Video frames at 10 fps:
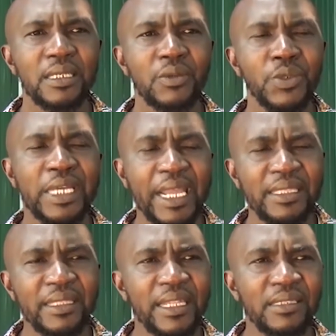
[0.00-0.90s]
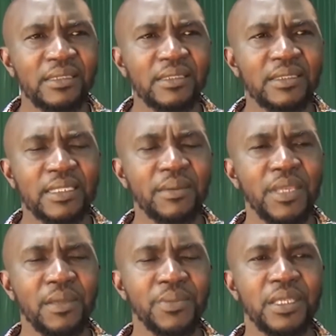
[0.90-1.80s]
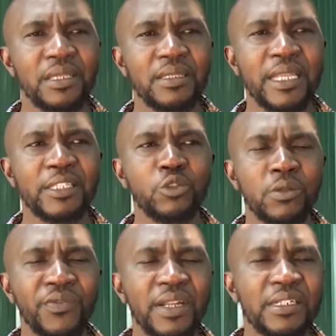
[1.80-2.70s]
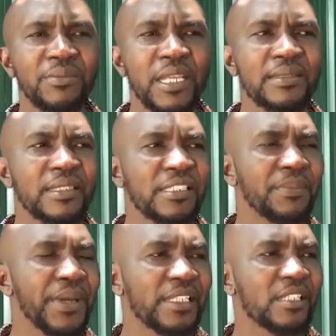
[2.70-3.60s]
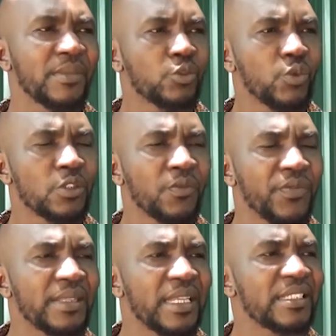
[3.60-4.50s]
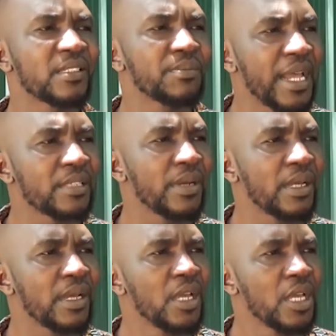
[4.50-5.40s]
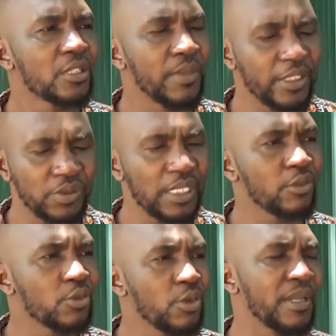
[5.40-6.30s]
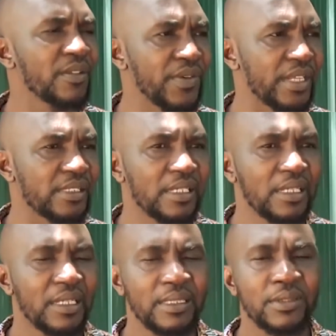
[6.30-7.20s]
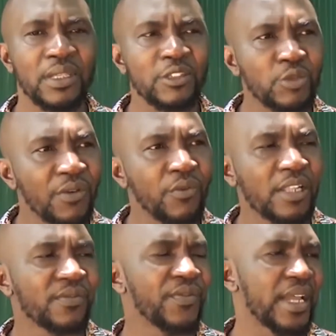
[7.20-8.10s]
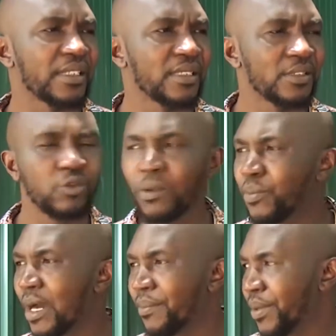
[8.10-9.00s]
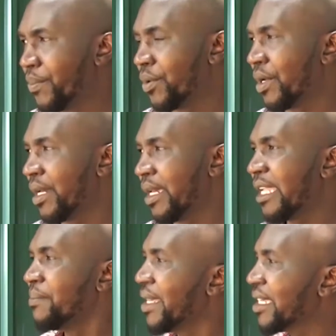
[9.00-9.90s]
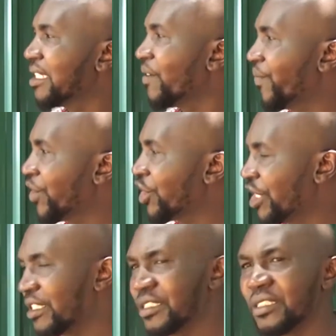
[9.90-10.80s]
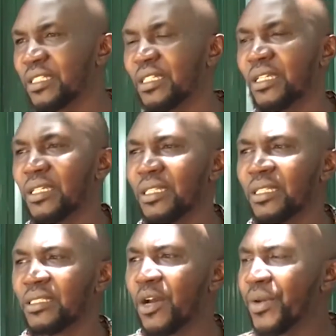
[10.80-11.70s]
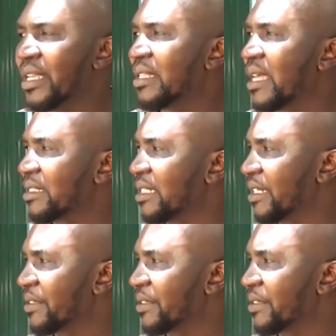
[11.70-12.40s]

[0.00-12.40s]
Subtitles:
we can then say maybe that Youth Fund remains independent, but Uwezo Fund then is mad together with Women Fund. Then so that you have one fund to help our people and make it efficient in a way that